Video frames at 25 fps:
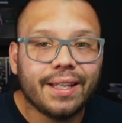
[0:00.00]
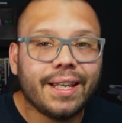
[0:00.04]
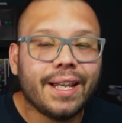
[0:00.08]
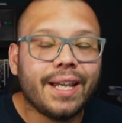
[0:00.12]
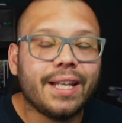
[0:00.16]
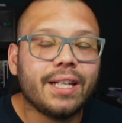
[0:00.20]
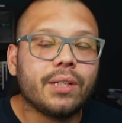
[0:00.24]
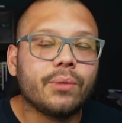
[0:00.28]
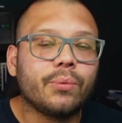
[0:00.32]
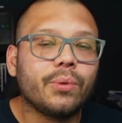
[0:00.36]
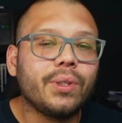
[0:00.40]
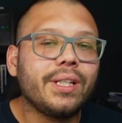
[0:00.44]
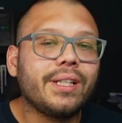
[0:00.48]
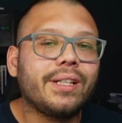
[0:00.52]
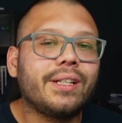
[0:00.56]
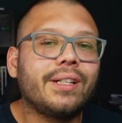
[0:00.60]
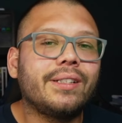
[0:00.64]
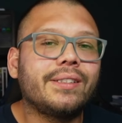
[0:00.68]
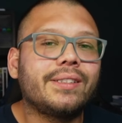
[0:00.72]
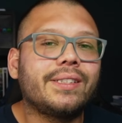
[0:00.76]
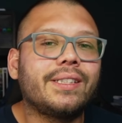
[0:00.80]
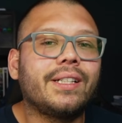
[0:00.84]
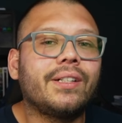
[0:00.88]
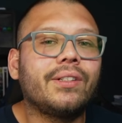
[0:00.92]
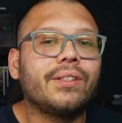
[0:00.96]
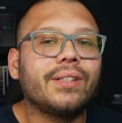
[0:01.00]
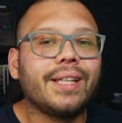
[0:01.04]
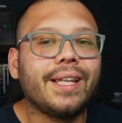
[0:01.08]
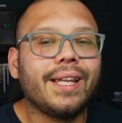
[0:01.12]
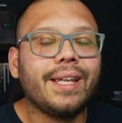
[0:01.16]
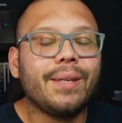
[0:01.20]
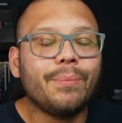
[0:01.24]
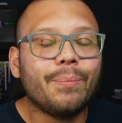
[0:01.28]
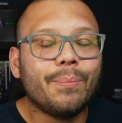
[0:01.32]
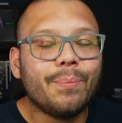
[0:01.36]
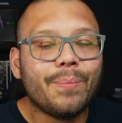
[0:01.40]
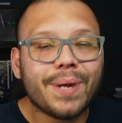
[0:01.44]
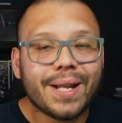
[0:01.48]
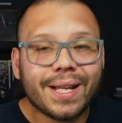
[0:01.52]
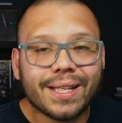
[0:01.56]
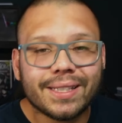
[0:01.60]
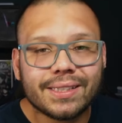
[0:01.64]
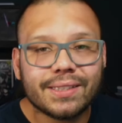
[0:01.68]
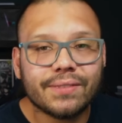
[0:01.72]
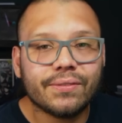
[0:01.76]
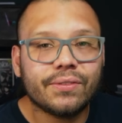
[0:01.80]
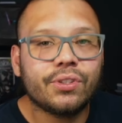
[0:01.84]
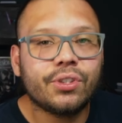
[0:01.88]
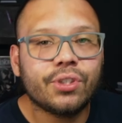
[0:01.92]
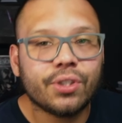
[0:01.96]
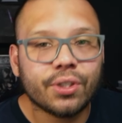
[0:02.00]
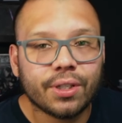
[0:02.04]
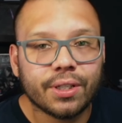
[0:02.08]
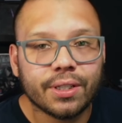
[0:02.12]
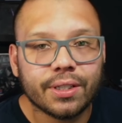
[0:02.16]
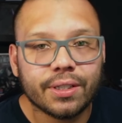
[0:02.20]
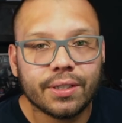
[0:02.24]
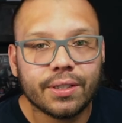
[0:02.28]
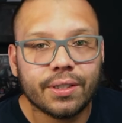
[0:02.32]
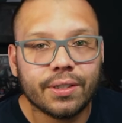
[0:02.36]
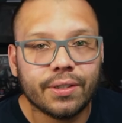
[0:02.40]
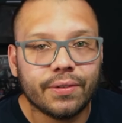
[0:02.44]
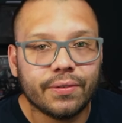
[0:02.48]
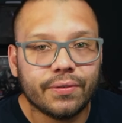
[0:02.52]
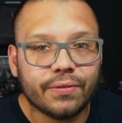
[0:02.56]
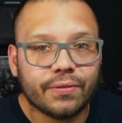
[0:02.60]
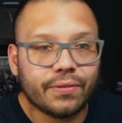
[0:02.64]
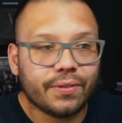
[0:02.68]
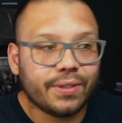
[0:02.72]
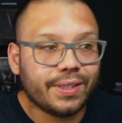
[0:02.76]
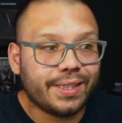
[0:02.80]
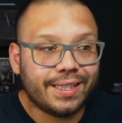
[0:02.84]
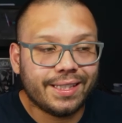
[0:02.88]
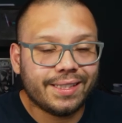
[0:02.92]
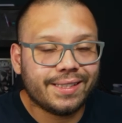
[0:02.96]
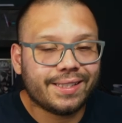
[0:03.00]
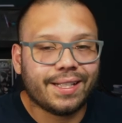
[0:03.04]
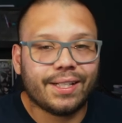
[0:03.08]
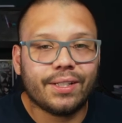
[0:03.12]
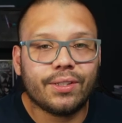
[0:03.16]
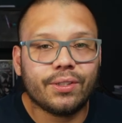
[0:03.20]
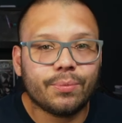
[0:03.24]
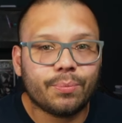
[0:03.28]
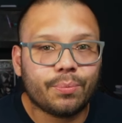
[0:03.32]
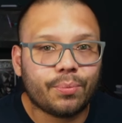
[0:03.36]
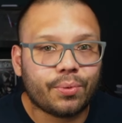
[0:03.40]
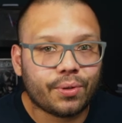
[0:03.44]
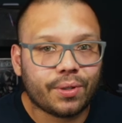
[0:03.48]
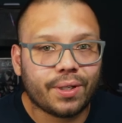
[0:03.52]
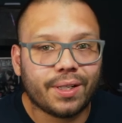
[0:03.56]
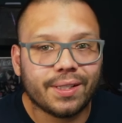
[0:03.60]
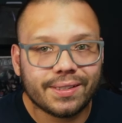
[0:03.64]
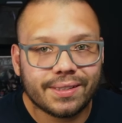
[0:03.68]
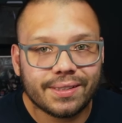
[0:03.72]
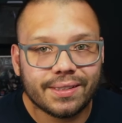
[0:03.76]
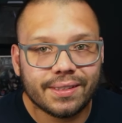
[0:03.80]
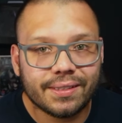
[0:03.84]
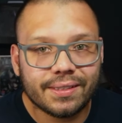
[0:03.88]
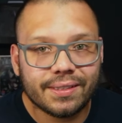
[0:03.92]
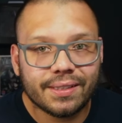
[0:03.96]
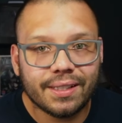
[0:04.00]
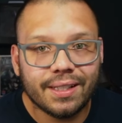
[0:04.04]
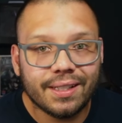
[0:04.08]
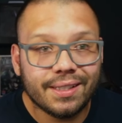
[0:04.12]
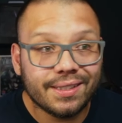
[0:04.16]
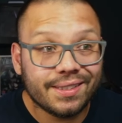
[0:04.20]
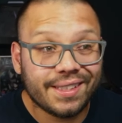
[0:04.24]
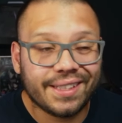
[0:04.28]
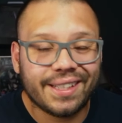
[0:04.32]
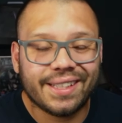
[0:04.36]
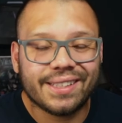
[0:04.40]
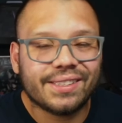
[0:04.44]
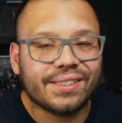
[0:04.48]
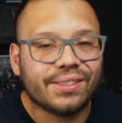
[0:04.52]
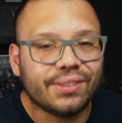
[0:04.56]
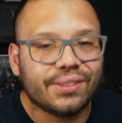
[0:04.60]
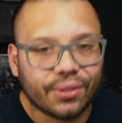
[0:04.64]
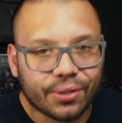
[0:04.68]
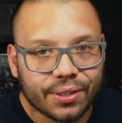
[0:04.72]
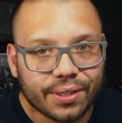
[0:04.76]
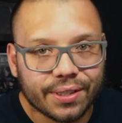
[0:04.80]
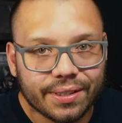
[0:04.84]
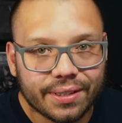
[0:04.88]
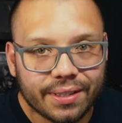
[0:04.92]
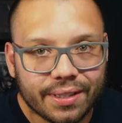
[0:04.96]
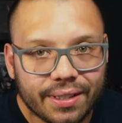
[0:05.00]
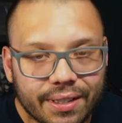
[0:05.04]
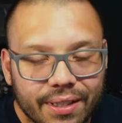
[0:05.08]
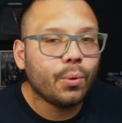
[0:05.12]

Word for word: and it really cuts out a massive chunk of the entire process to get started.